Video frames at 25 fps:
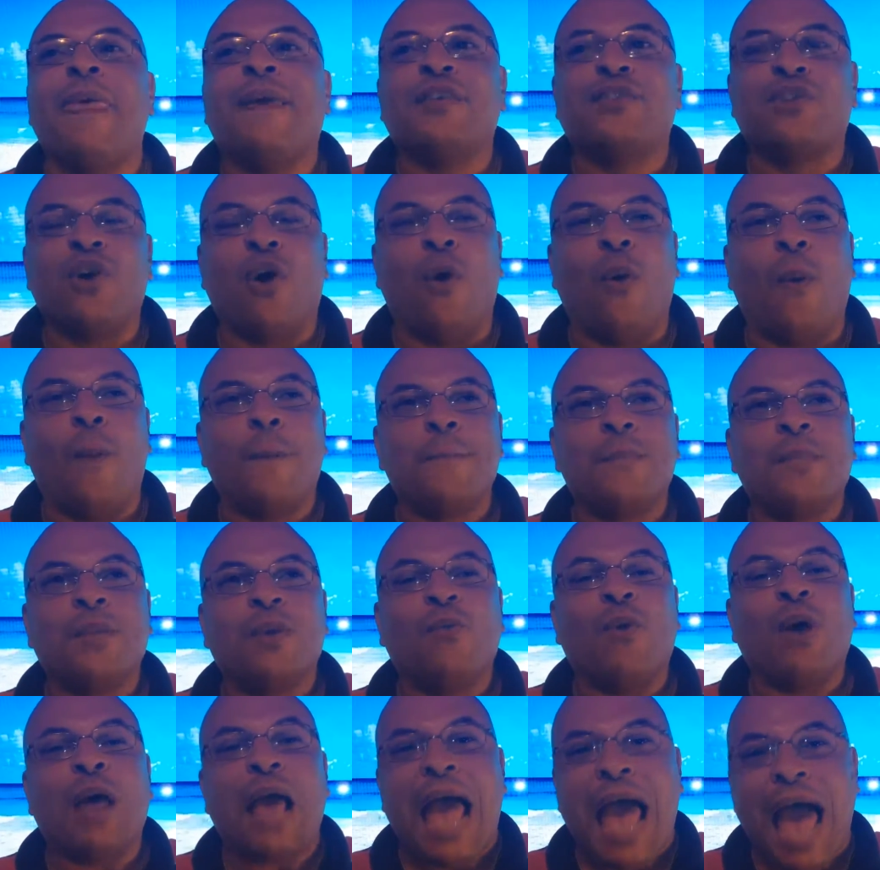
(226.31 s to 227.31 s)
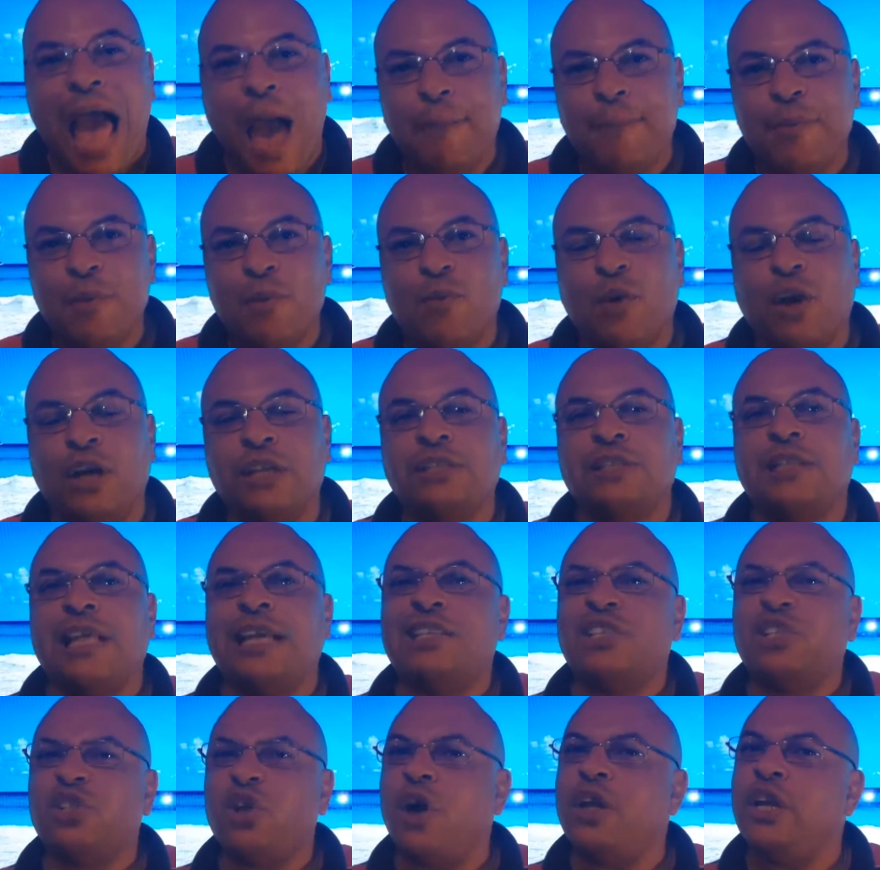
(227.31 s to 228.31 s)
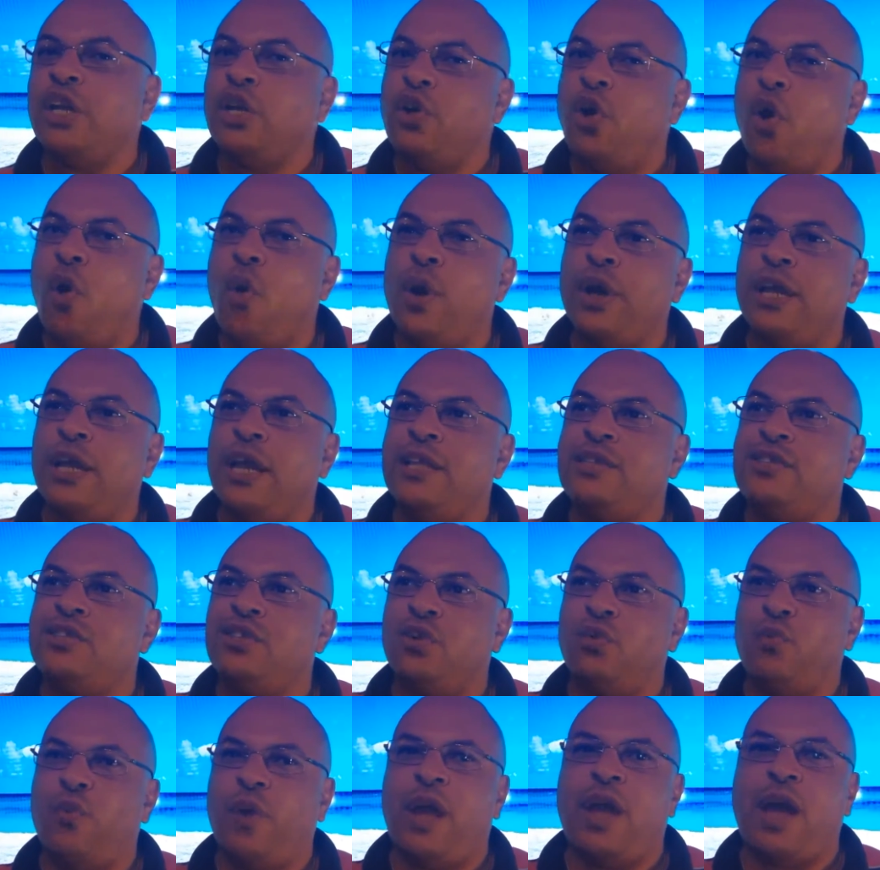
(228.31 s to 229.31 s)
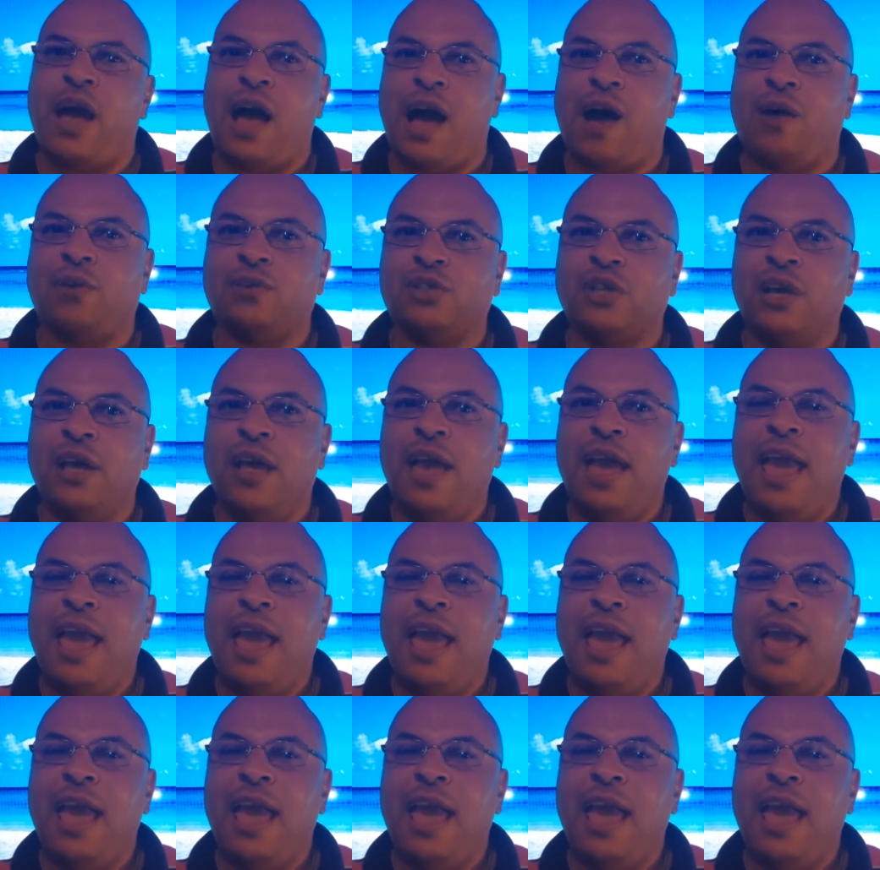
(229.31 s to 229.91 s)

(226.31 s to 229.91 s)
So what happened was they started going into the warehouse.